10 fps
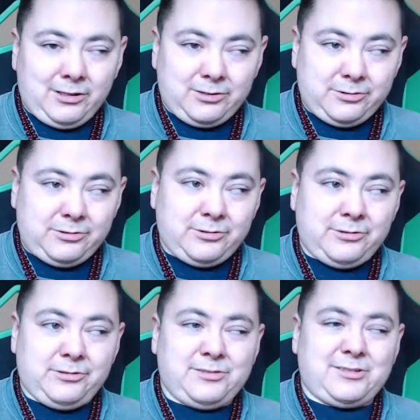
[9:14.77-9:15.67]

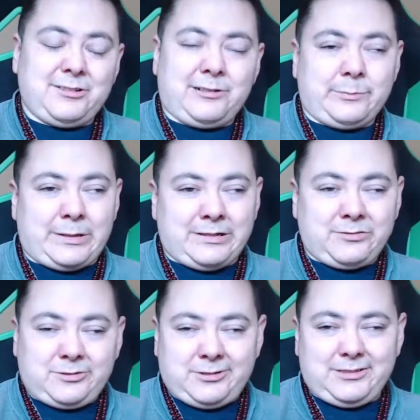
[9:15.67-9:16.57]
gurus, to your
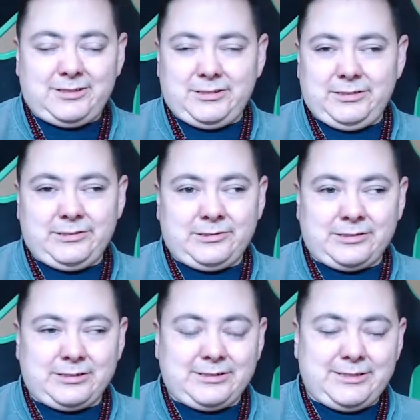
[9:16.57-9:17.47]
mentors, to
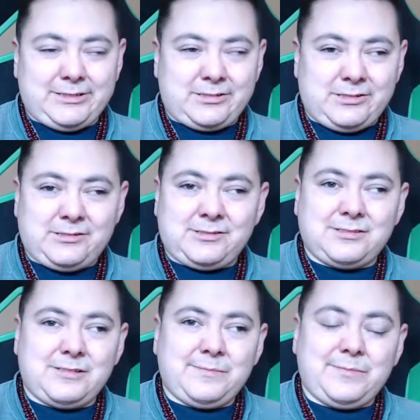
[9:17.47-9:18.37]
your teachers,
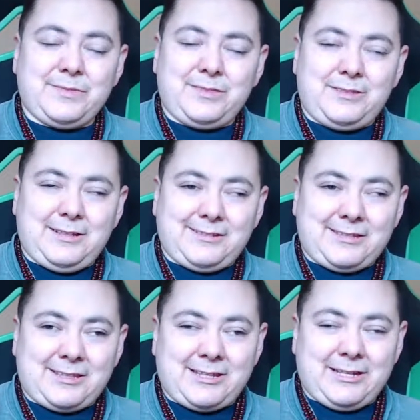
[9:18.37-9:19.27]
things
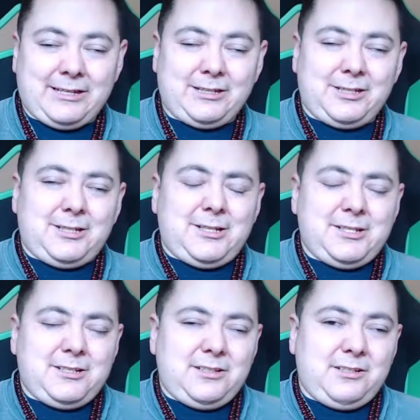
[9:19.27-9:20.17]
like that.
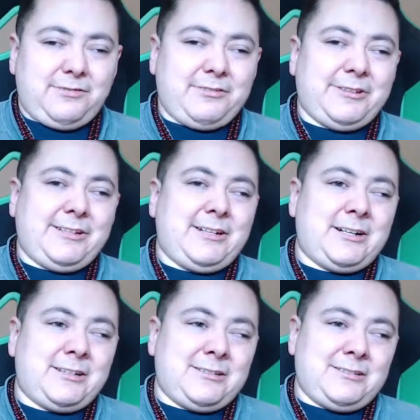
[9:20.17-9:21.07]
You really
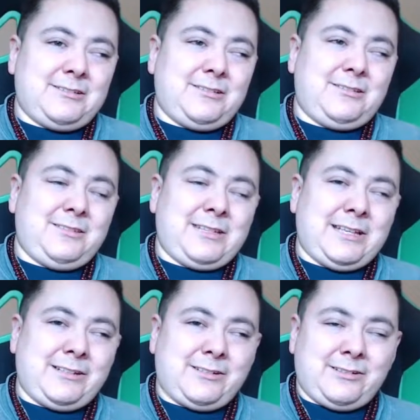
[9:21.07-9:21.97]
gotta
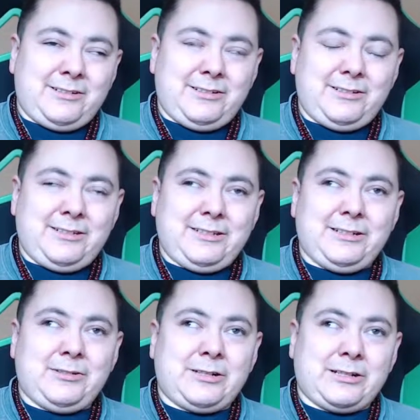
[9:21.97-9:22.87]
get your
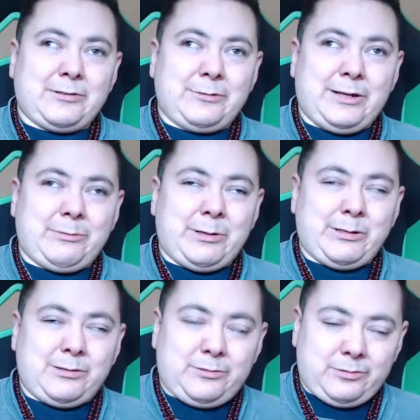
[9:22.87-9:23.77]
ego out of the way
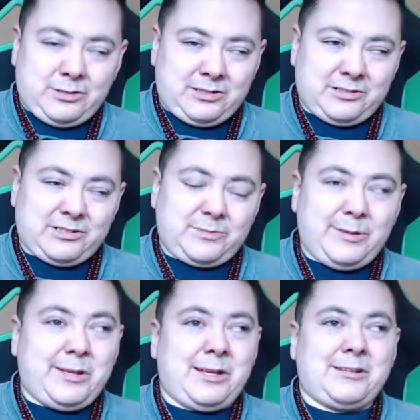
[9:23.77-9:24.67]
when you are
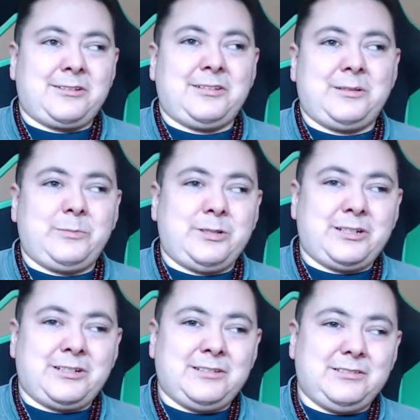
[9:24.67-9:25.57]
speaking to them
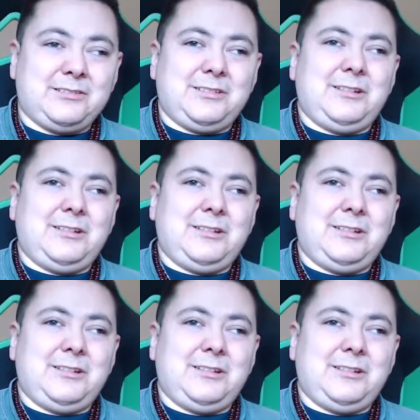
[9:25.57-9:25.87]
because